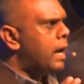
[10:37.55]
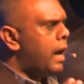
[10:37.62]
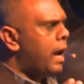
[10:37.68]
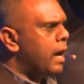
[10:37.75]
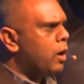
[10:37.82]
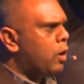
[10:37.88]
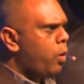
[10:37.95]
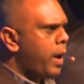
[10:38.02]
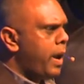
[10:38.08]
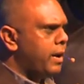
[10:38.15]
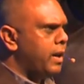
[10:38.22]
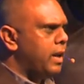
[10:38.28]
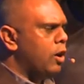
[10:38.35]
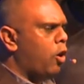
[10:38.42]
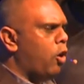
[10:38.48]
a
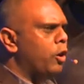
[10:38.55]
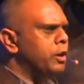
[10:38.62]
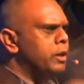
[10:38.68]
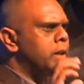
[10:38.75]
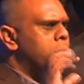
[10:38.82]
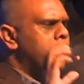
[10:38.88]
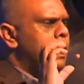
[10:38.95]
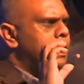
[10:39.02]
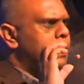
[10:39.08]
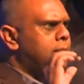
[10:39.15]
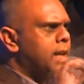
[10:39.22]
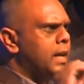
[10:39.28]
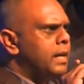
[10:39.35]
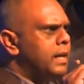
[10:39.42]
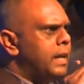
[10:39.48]
query on
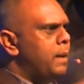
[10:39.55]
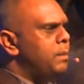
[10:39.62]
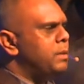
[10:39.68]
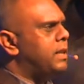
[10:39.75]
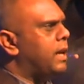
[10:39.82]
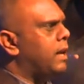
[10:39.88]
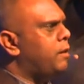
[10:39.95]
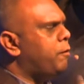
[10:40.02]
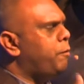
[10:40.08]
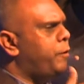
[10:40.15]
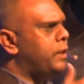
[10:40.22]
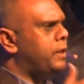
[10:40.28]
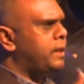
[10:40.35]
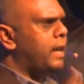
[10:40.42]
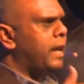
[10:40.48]
surnames that
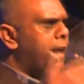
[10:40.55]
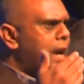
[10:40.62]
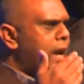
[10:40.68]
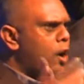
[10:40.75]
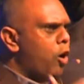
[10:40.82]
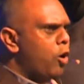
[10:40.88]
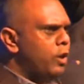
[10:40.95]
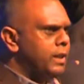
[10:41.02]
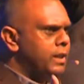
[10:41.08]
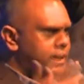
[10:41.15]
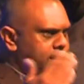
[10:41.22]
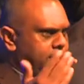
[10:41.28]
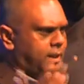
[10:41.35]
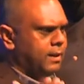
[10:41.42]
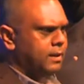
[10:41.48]
fit an Angolan
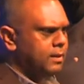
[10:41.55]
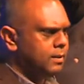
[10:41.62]
descent.